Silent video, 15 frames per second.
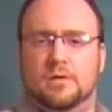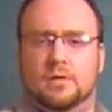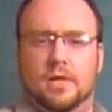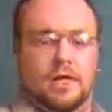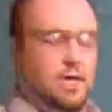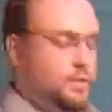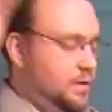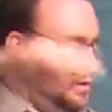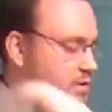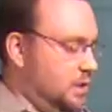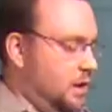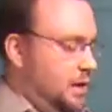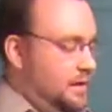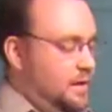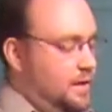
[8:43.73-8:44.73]
Anyway,
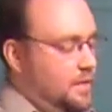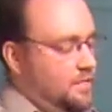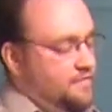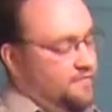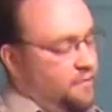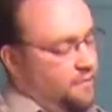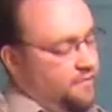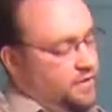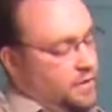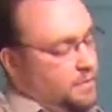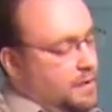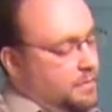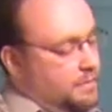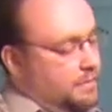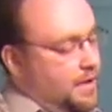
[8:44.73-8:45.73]
sorry. 4-finger
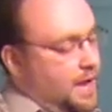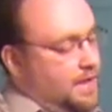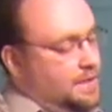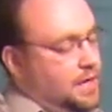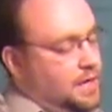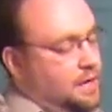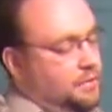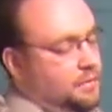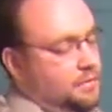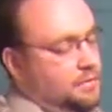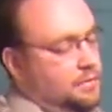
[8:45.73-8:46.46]
bubble back down.